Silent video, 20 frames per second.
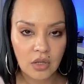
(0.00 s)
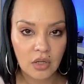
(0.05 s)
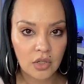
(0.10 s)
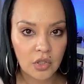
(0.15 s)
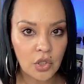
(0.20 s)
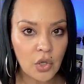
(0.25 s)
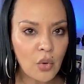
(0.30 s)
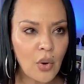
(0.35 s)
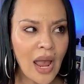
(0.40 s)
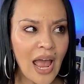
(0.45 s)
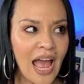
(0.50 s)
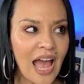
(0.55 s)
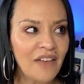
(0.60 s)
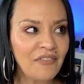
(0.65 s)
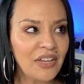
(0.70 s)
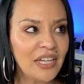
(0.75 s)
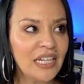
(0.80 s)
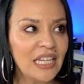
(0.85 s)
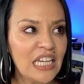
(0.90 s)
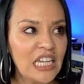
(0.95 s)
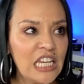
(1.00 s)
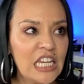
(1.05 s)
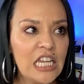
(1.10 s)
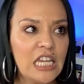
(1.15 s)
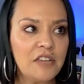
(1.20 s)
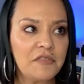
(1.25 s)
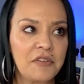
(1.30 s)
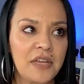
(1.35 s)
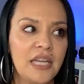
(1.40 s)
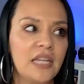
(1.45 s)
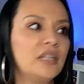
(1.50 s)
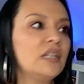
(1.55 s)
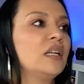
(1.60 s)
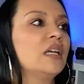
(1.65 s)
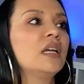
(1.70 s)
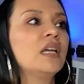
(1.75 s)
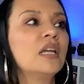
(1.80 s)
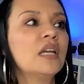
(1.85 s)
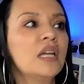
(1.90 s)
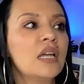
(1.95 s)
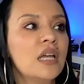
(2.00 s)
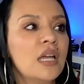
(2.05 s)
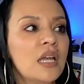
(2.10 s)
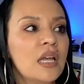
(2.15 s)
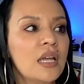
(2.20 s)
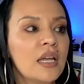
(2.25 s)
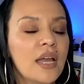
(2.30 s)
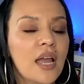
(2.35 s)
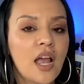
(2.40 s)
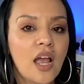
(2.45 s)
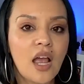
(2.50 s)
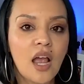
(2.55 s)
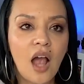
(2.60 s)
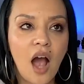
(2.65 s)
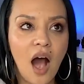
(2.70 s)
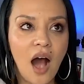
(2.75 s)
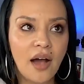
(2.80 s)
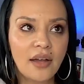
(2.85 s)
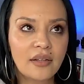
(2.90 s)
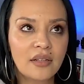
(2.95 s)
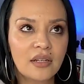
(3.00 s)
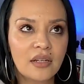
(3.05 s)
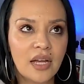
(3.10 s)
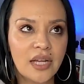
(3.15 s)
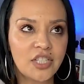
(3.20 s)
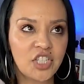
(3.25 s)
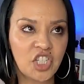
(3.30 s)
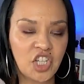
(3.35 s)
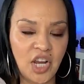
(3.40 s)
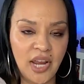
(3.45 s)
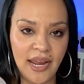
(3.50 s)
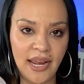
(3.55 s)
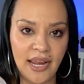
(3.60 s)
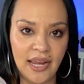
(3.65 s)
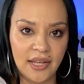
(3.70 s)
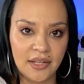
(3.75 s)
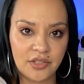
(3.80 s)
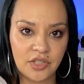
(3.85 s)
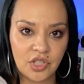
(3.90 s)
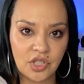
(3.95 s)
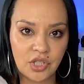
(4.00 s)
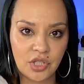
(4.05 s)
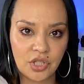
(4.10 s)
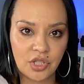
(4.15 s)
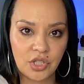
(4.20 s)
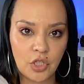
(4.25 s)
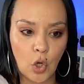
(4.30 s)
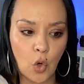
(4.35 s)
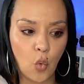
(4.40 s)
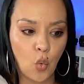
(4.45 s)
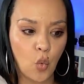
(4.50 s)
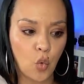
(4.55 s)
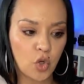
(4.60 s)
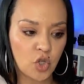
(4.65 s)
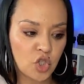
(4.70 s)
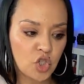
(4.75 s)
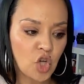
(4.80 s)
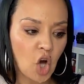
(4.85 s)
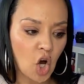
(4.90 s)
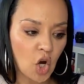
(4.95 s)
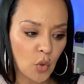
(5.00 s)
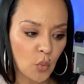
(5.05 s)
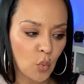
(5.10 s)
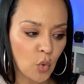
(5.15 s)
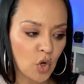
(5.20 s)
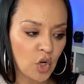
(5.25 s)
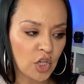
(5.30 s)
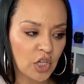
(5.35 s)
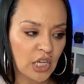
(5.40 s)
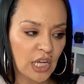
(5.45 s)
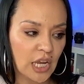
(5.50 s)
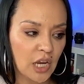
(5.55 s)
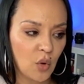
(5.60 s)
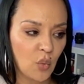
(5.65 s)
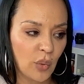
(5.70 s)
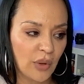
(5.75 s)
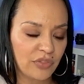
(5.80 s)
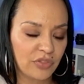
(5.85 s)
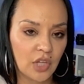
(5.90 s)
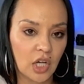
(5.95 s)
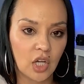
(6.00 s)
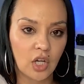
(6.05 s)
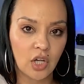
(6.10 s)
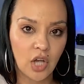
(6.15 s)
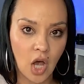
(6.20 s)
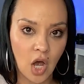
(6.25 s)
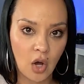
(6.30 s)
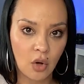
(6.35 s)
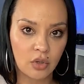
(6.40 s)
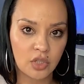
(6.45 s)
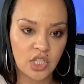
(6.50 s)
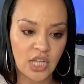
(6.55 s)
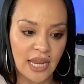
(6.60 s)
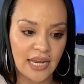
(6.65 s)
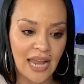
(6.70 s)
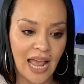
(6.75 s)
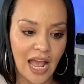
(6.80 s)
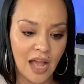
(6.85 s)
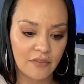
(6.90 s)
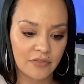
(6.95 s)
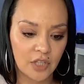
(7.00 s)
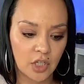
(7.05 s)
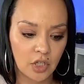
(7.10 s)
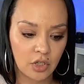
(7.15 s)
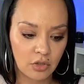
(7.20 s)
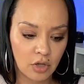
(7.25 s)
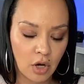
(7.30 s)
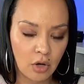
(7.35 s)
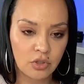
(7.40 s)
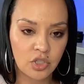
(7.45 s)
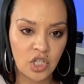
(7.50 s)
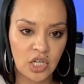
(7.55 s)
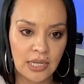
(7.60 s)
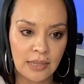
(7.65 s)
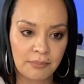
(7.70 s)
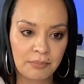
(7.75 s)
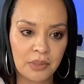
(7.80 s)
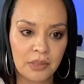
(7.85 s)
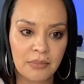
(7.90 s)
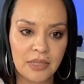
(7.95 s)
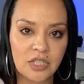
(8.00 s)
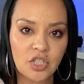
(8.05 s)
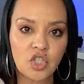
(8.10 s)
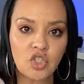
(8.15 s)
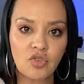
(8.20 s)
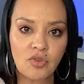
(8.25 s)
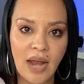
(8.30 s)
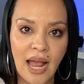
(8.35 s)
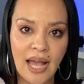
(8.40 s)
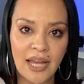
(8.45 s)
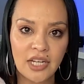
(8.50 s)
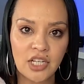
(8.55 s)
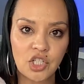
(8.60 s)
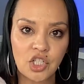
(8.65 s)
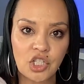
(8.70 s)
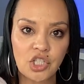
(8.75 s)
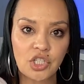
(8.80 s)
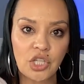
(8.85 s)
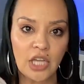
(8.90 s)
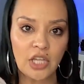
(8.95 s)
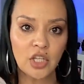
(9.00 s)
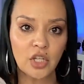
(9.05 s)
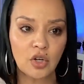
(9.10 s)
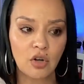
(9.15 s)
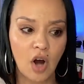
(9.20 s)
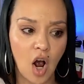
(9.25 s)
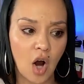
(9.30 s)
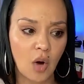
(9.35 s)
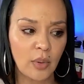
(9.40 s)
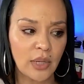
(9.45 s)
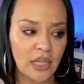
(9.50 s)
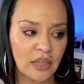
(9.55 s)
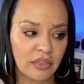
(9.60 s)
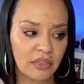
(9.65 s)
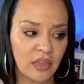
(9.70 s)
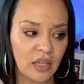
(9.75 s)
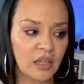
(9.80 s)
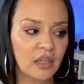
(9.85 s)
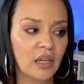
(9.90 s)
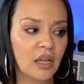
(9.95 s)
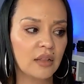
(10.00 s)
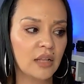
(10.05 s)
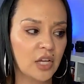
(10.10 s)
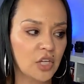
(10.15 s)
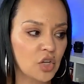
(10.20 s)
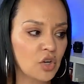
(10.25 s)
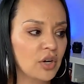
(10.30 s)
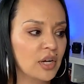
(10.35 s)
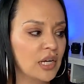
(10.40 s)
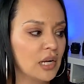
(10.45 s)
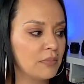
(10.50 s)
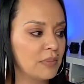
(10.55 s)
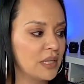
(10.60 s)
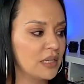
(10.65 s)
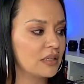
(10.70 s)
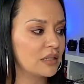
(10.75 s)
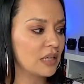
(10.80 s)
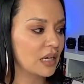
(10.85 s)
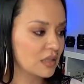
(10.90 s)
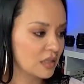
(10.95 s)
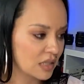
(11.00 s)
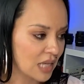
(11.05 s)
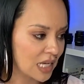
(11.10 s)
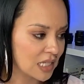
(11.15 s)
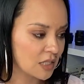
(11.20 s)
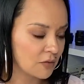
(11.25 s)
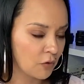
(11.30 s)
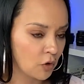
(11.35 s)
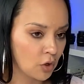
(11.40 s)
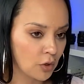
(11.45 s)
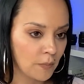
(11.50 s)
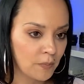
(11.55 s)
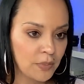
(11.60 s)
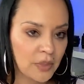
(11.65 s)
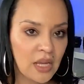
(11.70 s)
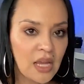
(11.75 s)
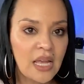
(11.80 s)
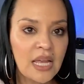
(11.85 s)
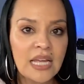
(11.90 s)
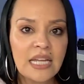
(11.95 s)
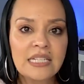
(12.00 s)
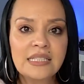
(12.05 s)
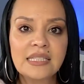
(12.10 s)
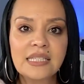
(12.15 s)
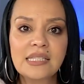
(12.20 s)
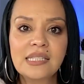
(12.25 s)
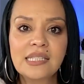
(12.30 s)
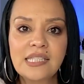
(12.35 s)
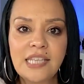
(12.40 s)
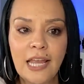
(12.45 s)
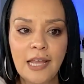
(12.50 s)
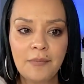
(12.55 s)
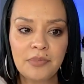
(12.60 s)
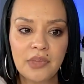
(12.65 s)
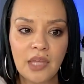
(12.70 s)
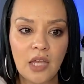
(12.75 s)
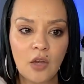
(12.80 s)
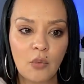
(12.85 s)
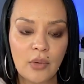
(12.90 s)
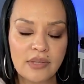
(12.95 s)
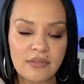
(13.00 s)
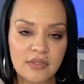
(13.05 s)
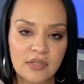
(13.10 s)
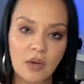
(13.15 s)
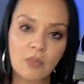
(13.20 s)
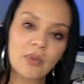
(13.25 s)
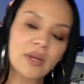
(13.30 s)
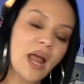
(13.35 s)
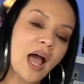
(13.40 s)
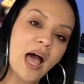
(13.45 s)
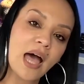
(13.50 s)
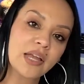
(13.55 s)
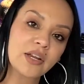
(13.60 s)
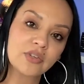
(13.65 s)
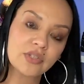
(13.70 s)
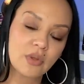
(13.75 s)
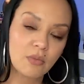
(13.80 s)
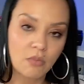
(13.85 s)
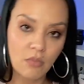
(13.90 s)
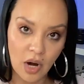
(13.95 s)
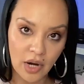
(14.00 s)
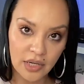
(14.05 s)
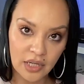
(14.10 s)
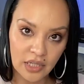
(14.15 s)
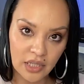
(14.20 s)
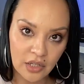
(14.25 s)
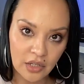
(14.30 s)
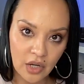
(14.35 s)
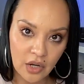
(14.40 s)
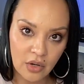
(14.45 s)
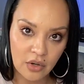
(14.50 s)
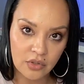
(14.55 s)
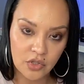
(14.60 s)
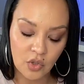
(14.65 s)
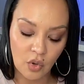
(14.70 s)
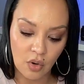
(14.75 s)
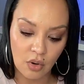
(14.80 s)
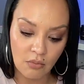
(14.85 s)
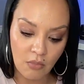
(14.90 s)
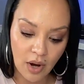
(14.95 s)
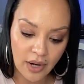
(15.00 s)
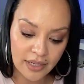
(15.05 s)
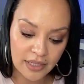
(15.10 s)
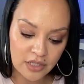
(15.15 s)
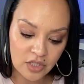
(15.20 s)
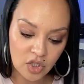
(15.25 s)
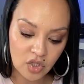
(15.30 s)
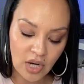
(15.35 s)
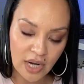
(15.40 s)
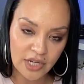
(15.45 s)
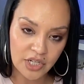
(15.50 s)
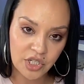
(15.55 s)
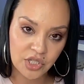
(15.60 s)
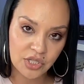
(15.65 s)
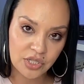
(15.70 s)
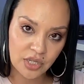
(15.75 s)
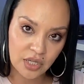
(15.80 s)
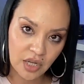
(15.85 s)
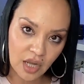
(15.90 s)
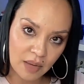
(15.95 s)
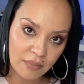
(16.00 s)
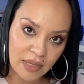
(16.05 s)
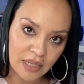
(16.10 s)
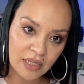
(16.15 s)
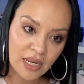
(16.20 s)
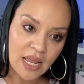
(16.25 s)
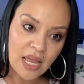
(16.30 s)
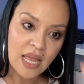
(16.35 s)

You haven't even gotten a chance to start working with the coach and have the coach implement strategies and you're already thinking that you're going to be successful. It's the same thing when someone hires a marketing coach or a marketing strategist to come in